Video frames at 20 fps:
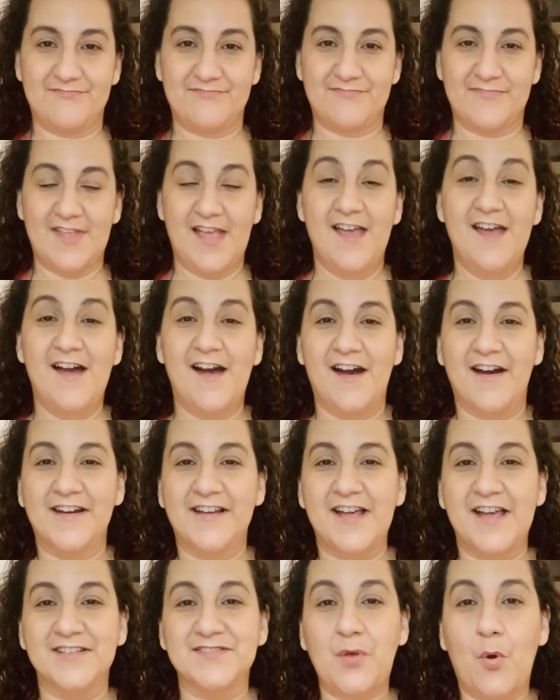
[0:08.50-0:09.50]
All right
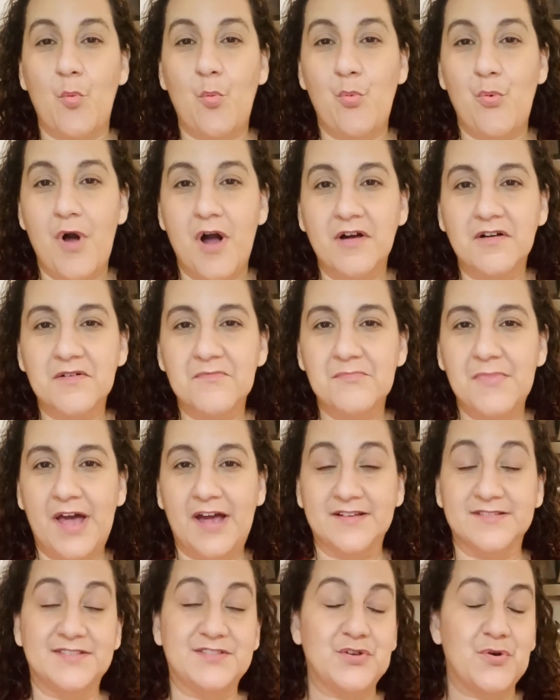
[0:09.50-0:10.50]
guys, welcome
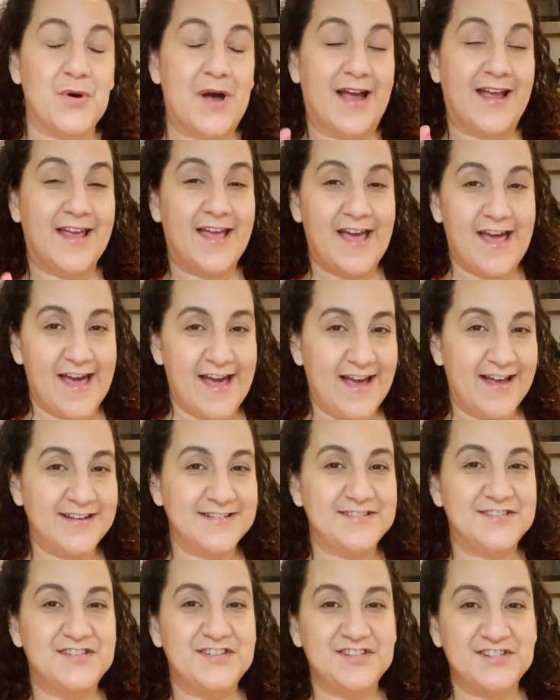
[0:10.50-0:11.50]
back. So I had
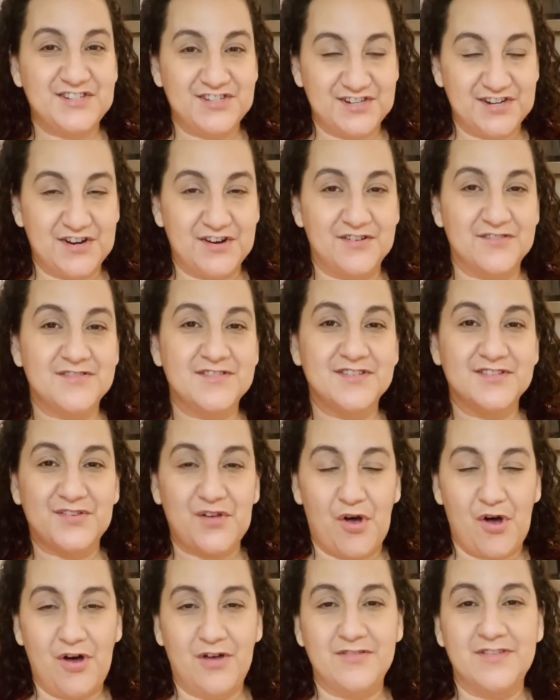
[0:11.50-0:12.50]
to share this
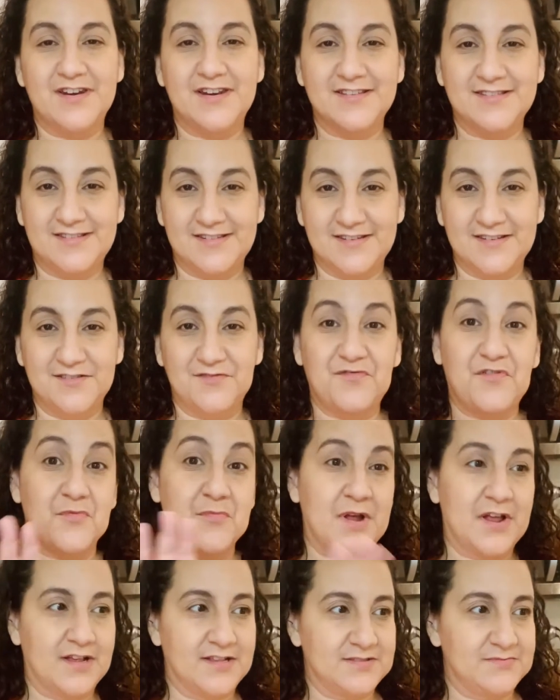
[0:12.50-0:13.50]
haul that I did for
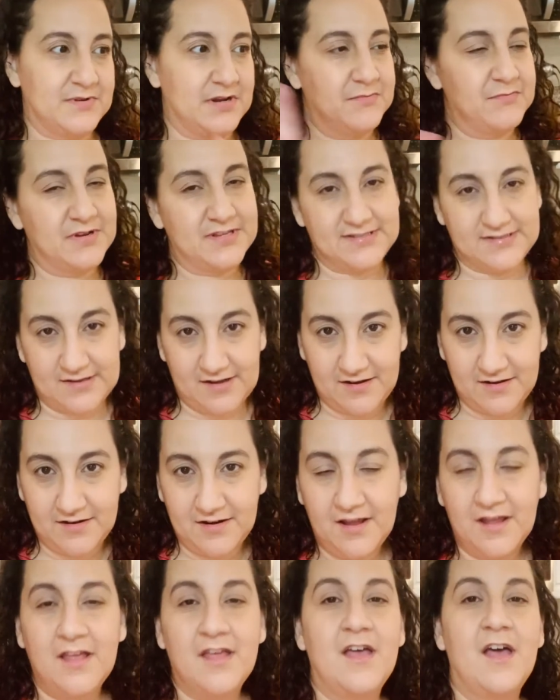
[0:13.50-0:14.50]
my husband and my son.
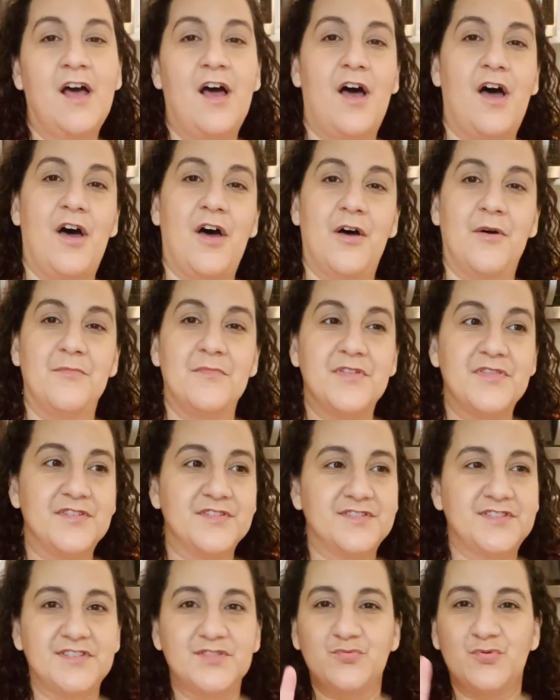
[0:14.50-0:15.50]
Um,
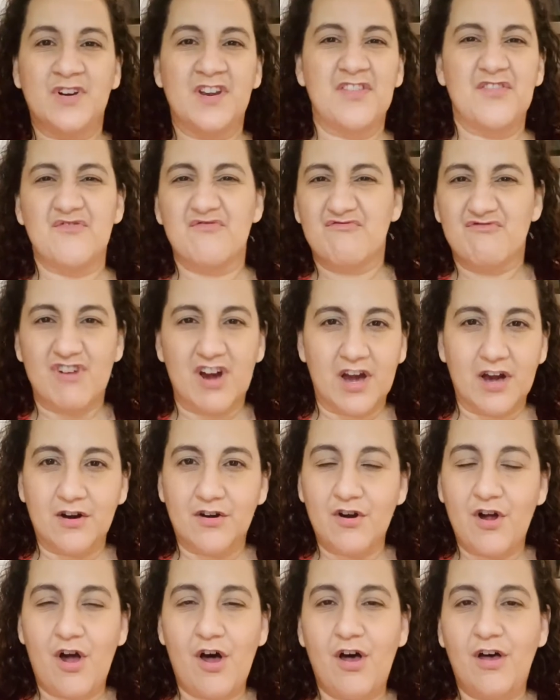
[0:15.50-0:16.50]
this is one of the rare
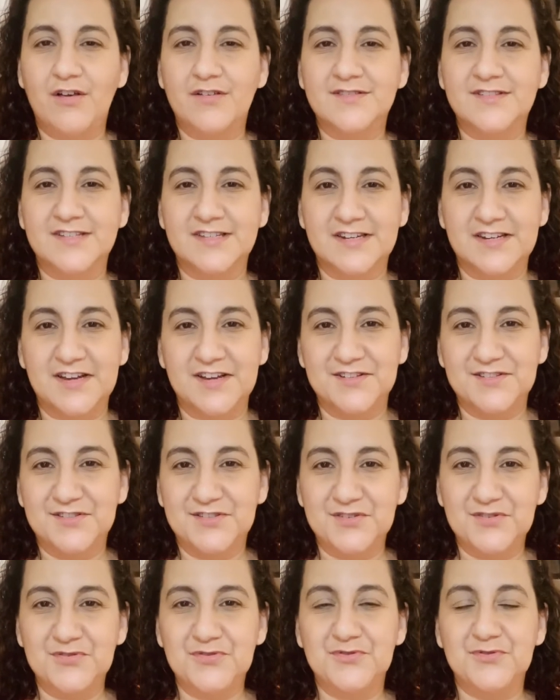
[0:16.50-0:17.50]
hauls that I
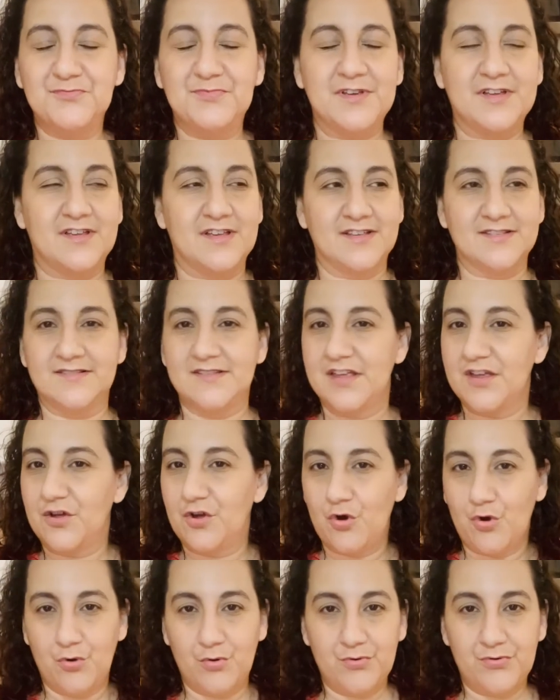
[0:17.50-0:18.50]
do because they
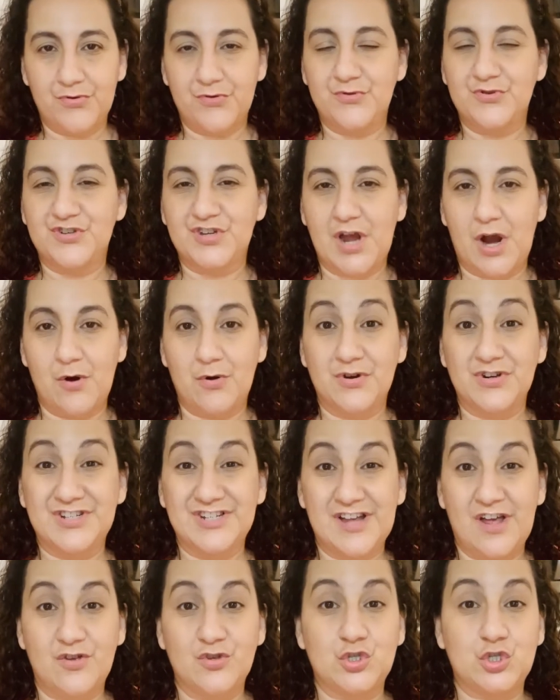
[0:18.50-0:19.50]
go through shower
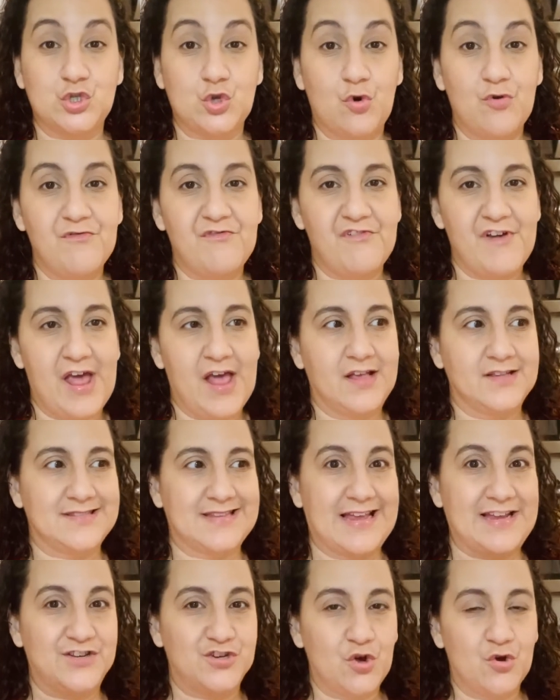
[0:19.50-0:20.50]
gel so fast.
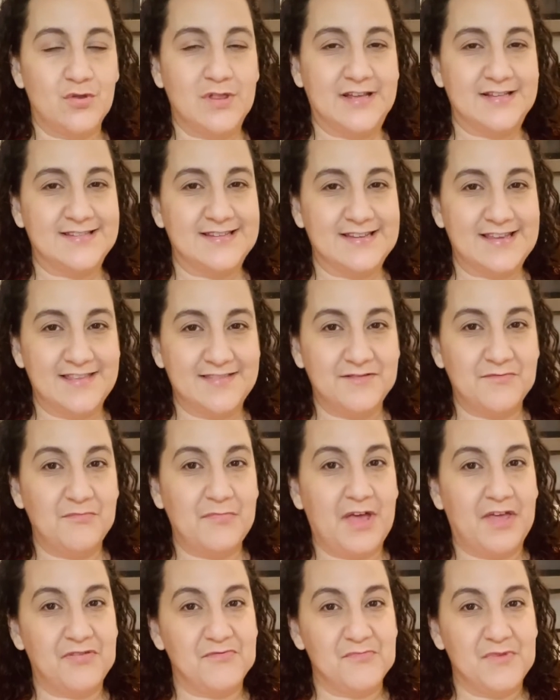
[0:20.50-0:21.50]
I don't like to get them
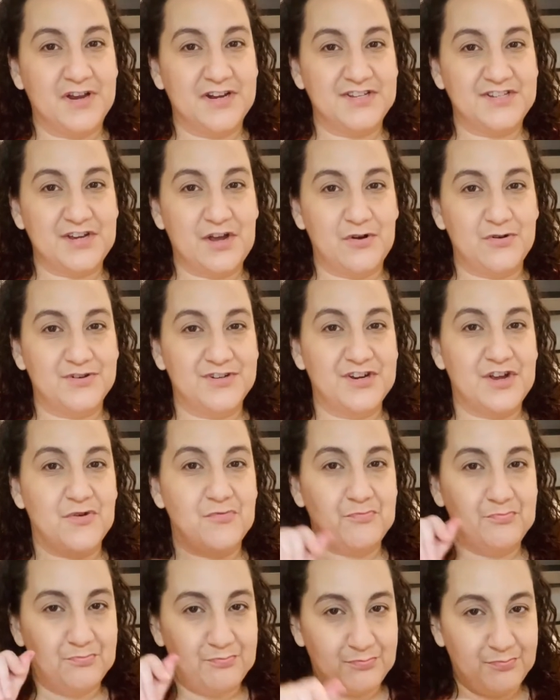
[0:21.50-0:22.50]
Bath and Body shower gel,
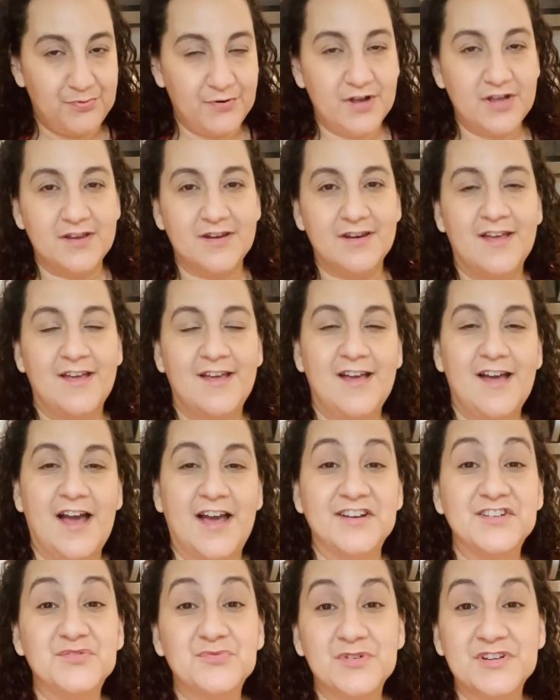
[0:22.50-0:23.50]
but I
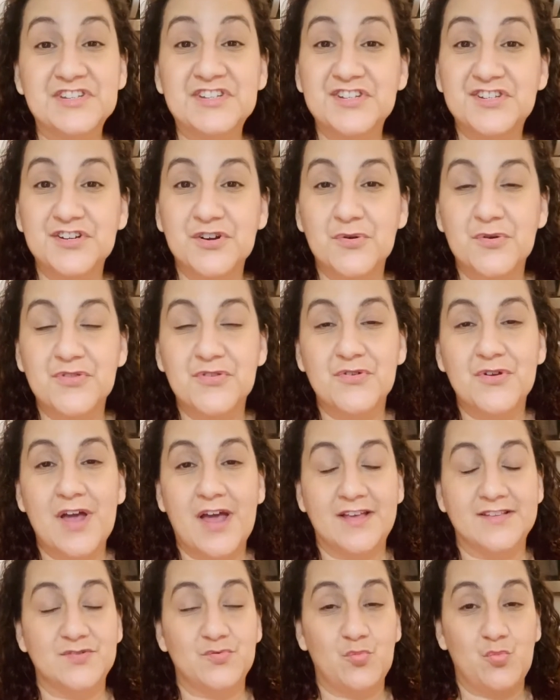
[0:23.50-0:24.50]
just wanted to share with you
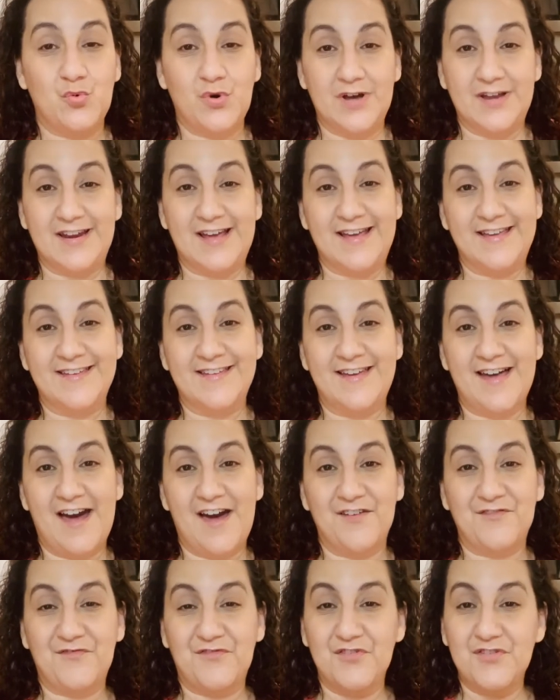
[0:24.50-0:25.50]
guys what I
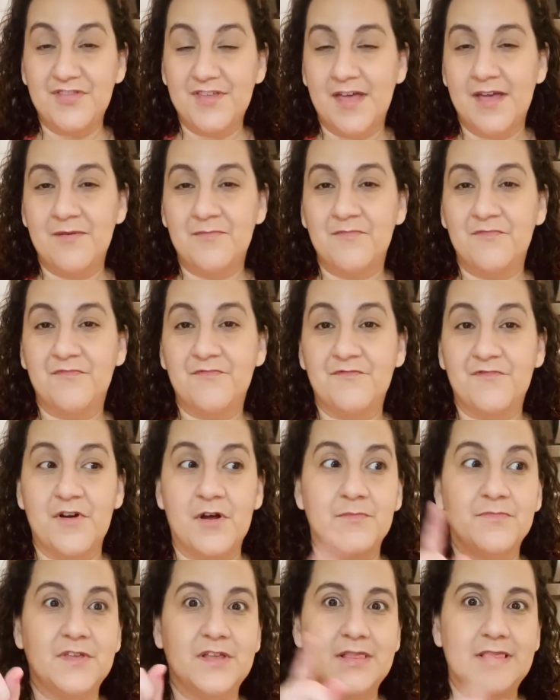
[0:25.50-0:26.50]
got for them
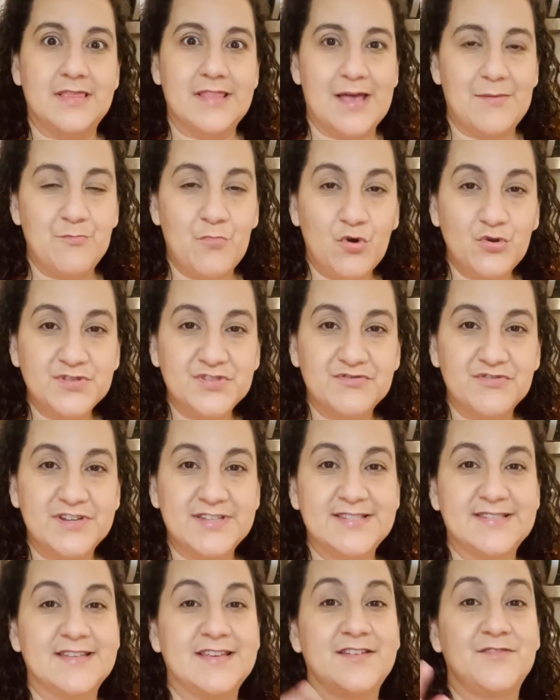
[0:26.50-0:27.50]
from the most
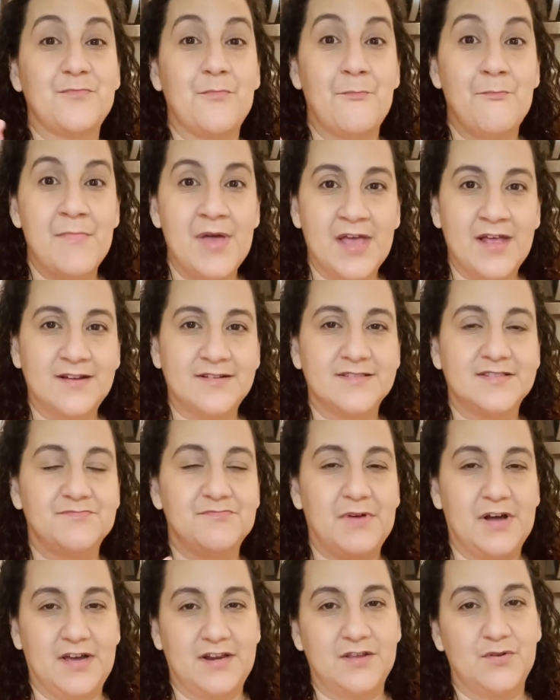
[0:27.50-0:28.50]
recent men's
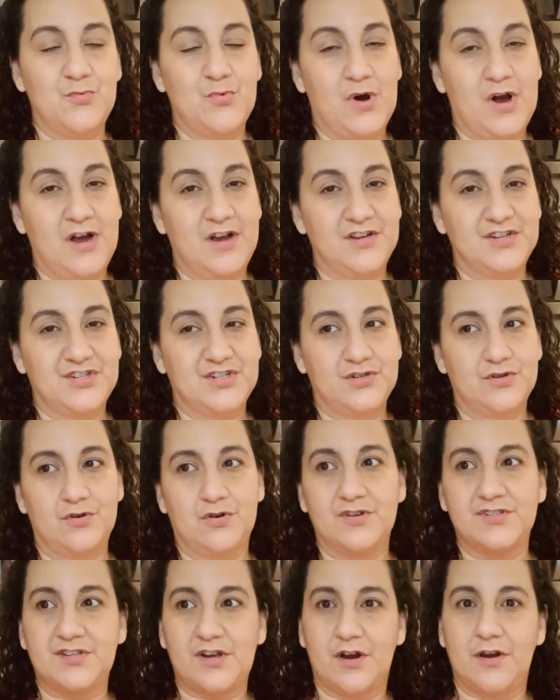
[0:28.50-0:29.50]
body wash,
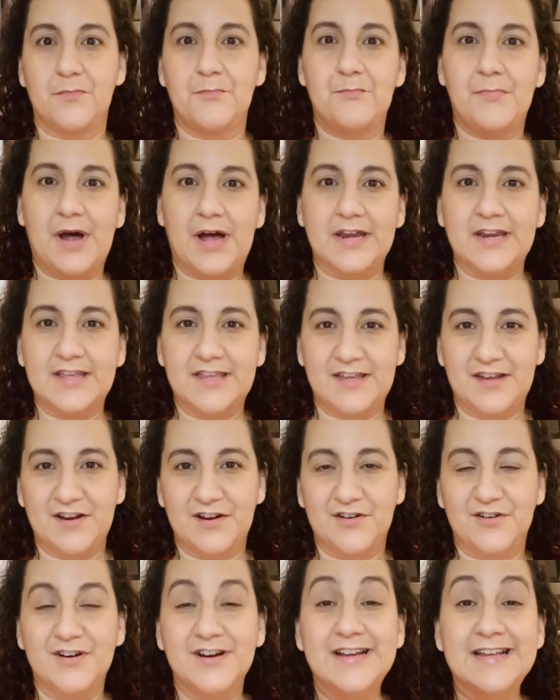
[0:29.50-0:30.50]
or sorry, body
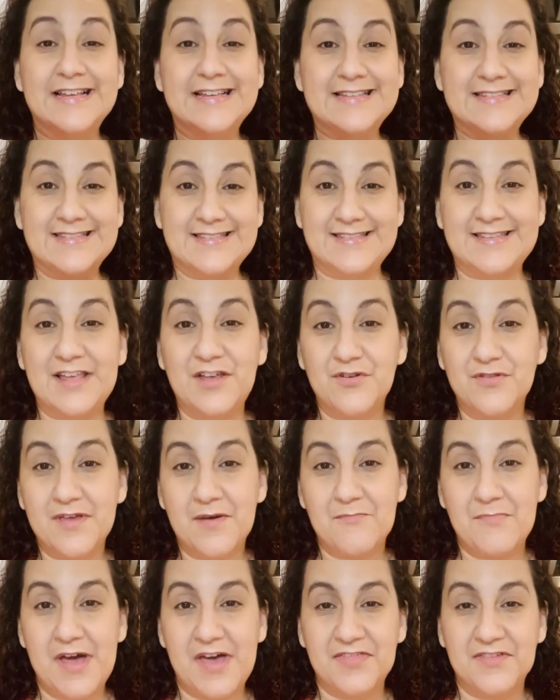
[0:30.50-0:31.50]
care sale
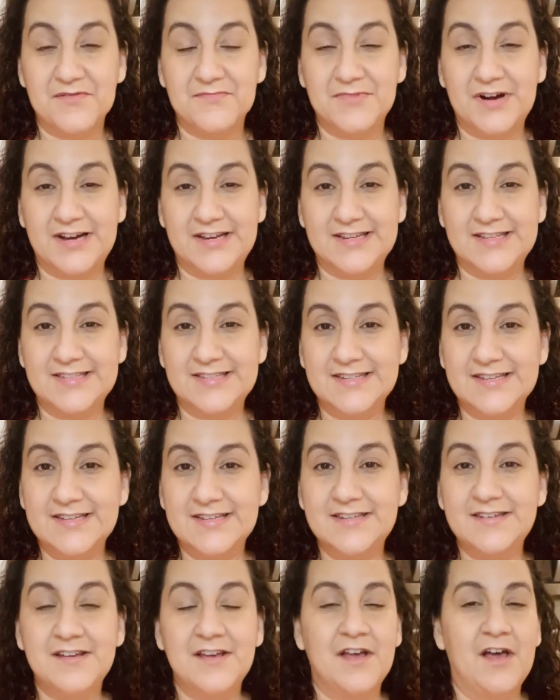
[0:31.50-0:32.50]
that Bath and Body
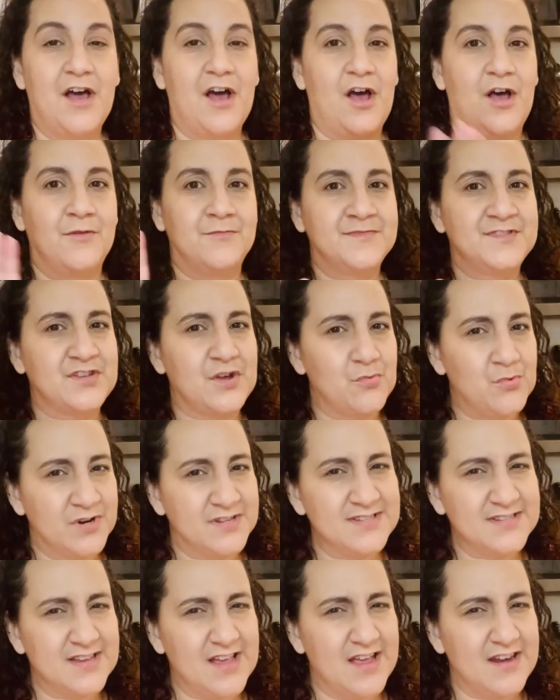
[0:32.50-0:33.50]
did. Um, so I wanted
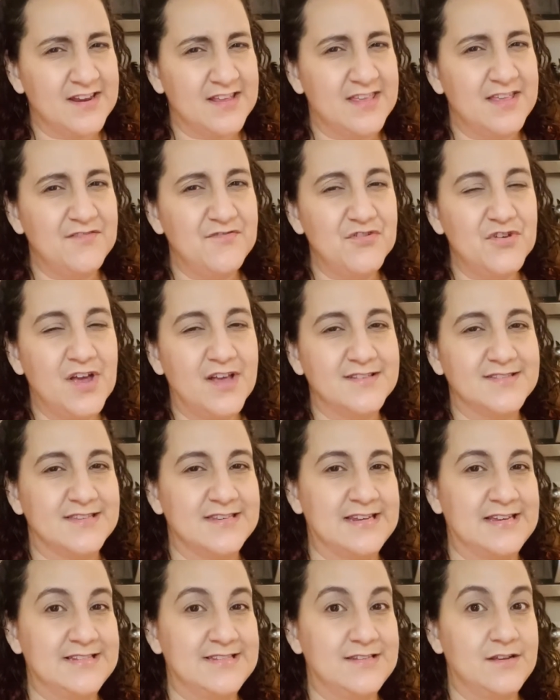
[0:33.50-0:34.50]
to kind of give you guys an
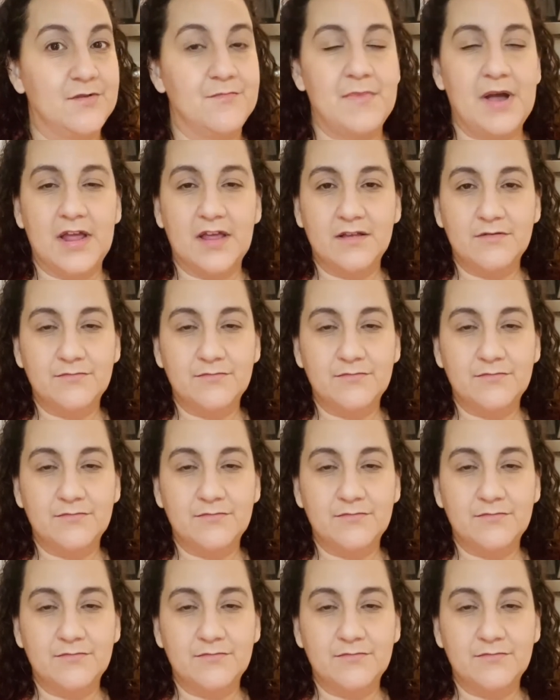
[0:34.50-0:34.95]
idea. My